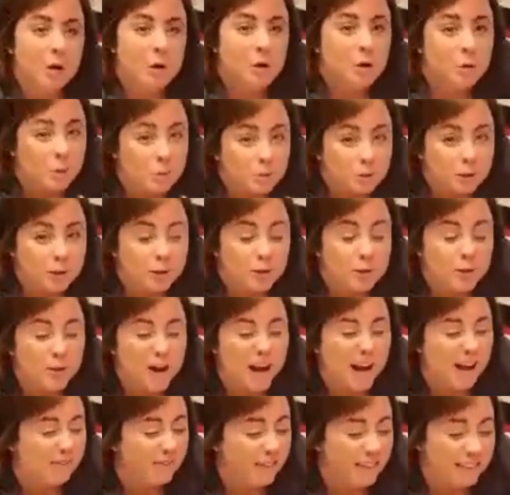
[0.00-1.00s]
Hulu
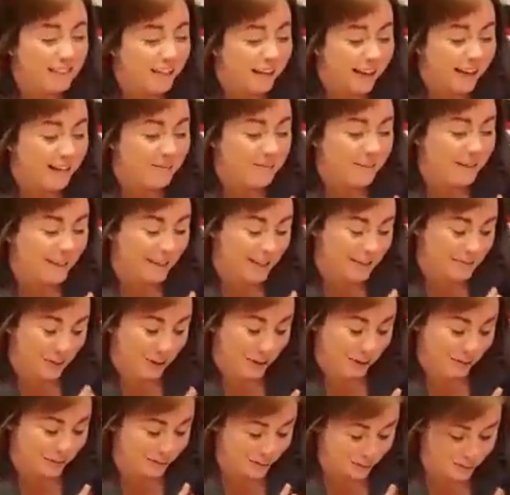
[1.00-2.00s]
every time I come
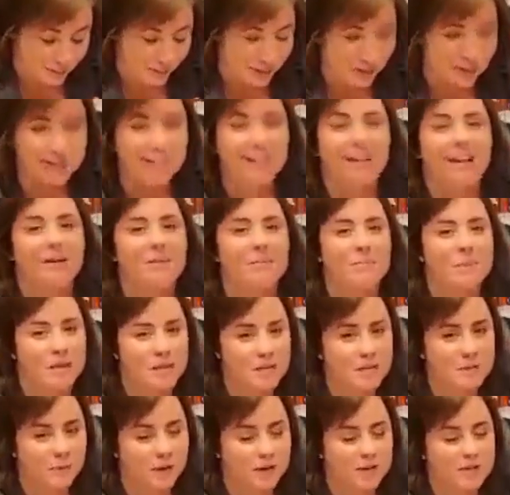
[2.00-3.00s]
home from work,
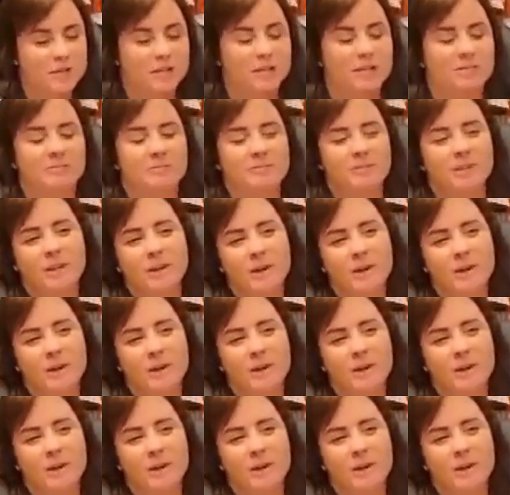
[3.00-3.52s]
binge watching.